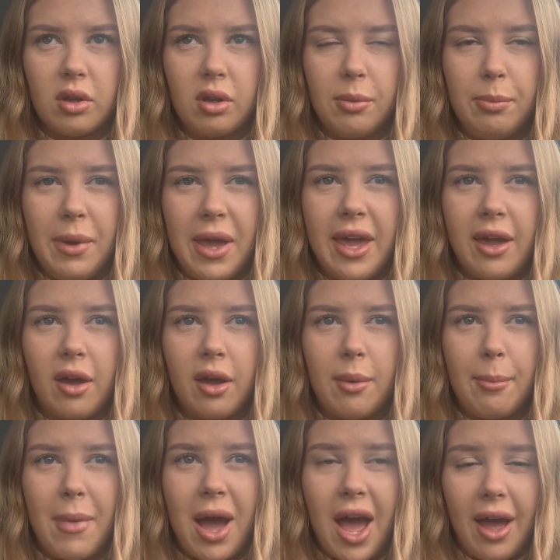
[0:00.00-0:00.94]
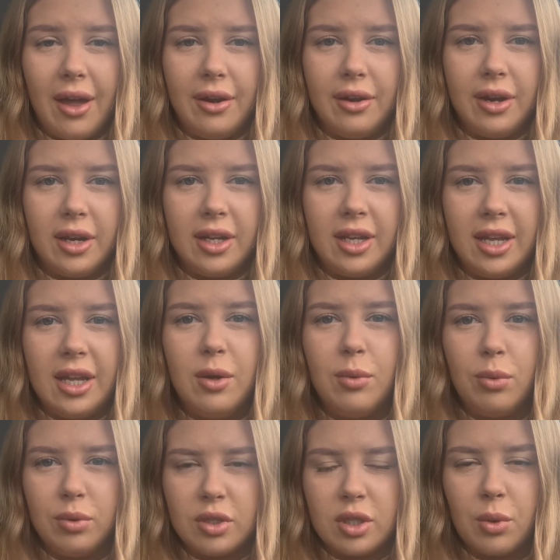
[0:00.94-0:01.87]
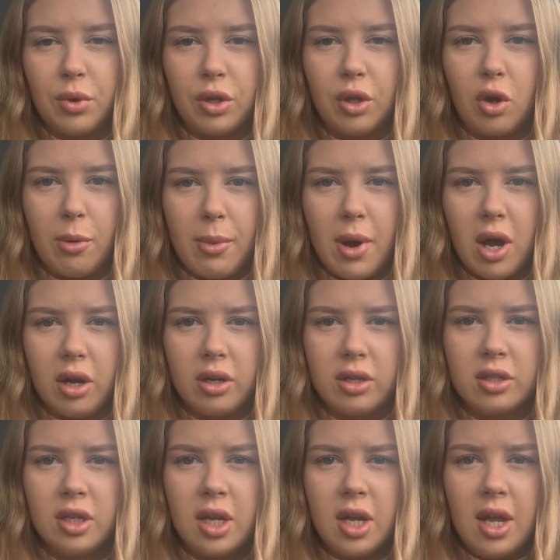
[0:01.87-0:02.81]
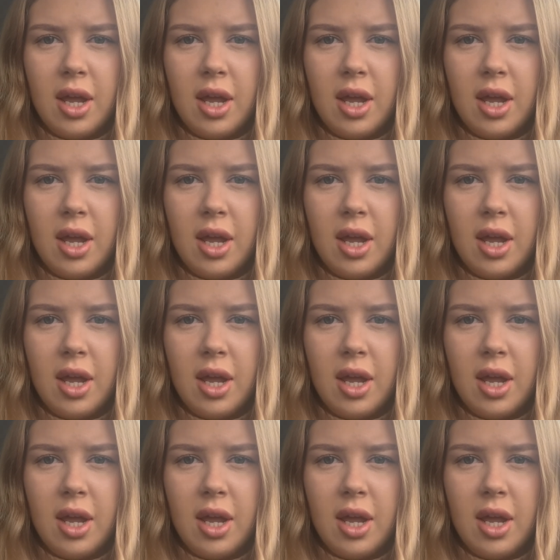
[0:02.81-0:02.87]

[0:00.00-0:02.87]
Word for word: big man and he was the one that got mugged.